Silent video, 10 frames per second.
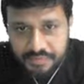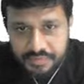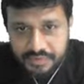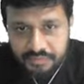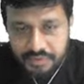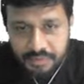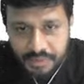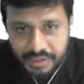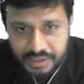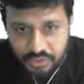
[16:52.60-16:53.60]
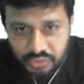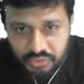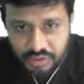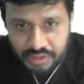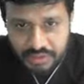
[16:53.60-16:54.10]
This 1 by tau
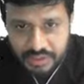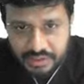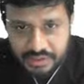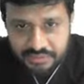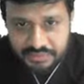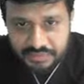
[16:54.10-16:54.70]
square will increase.